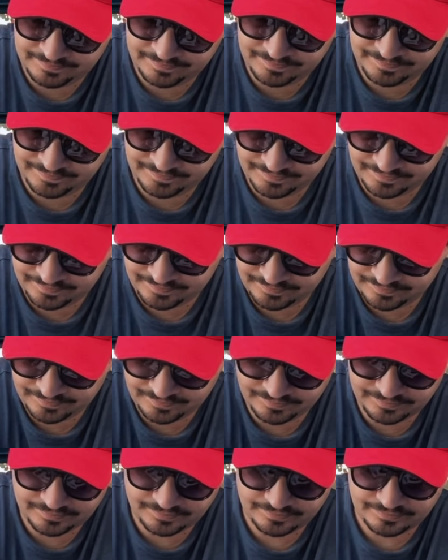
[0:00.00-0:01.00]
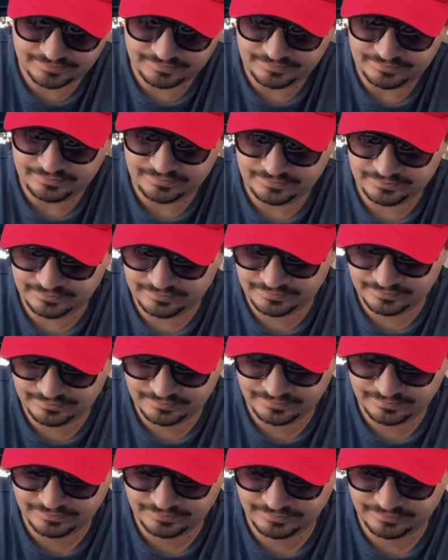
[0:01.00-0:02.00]

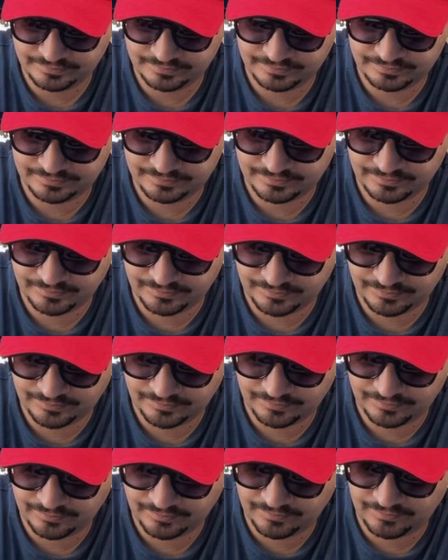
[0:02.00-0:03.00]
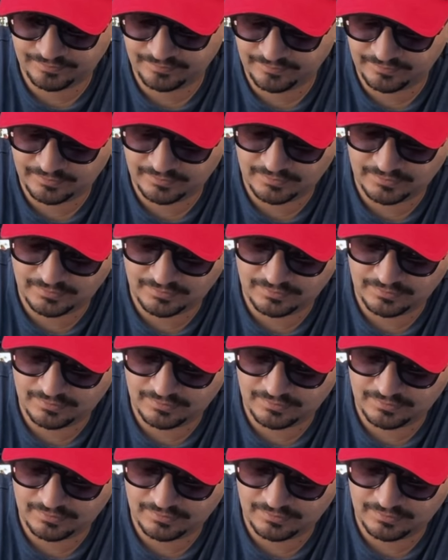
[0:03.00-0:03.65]
(silence)